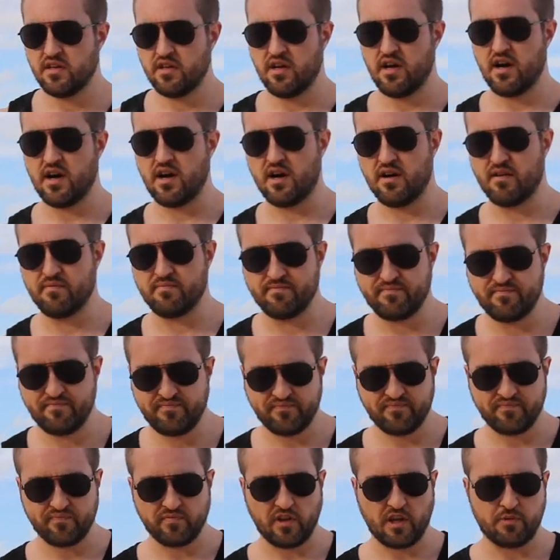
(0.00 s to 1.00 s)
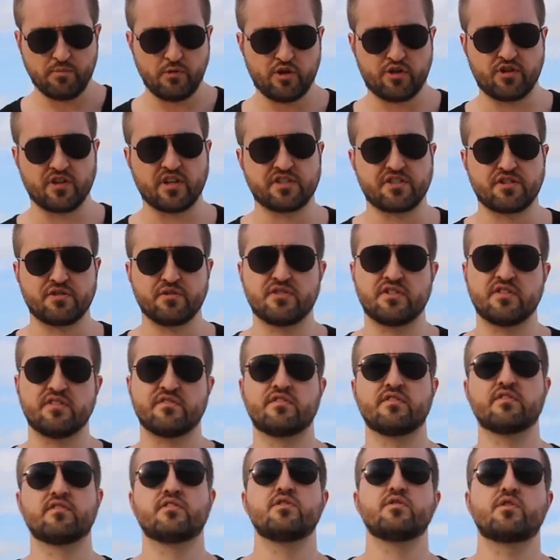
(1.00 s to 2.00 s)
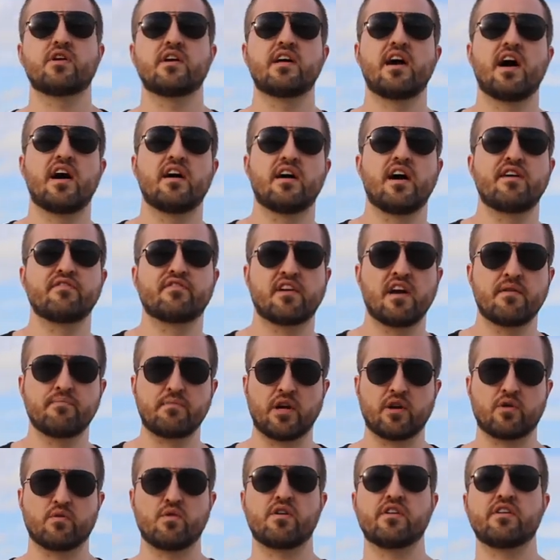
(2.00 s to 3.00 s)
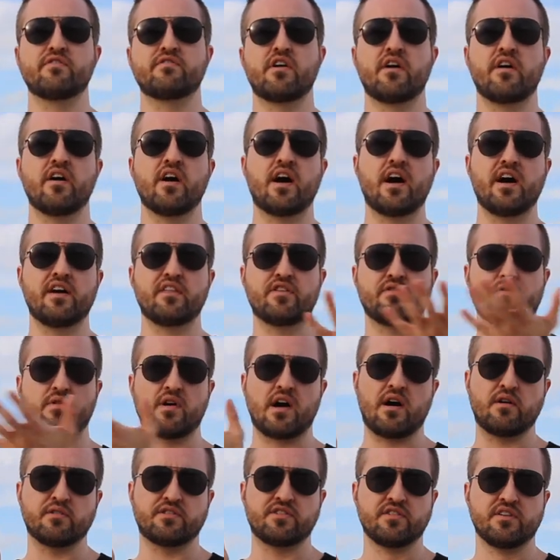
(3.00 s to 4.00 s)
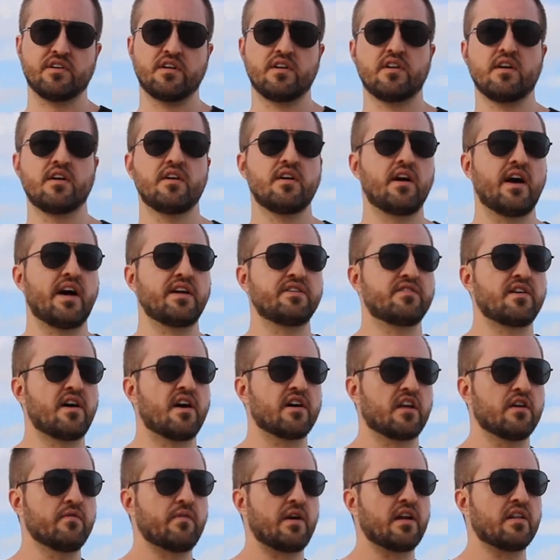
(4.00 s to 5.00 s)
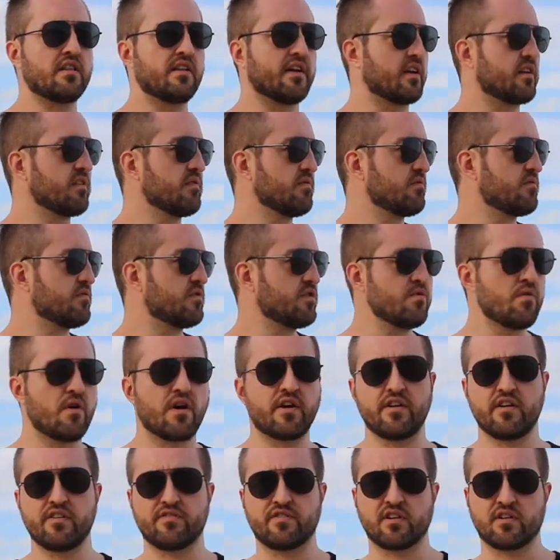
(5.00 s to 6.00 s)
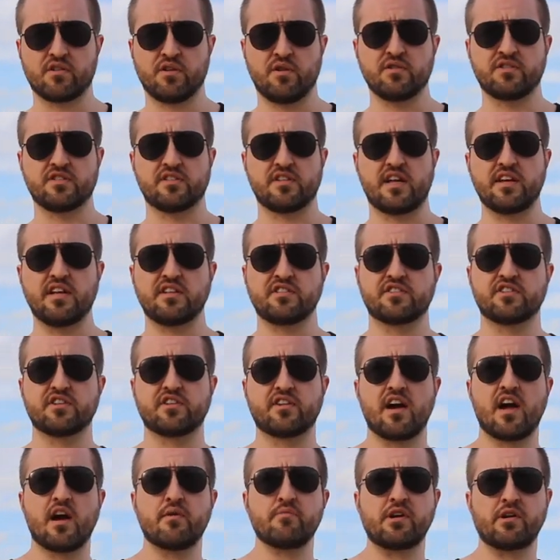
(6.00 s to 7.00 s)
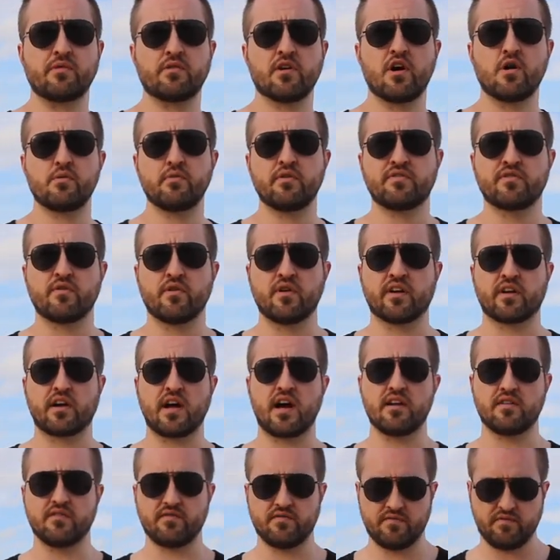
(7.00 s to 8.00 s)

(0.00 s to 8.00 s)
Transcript: um, mutually exclusive. You can I've kept my quality very high throughout. I documented like 200 different closes on Instagram in a row before it got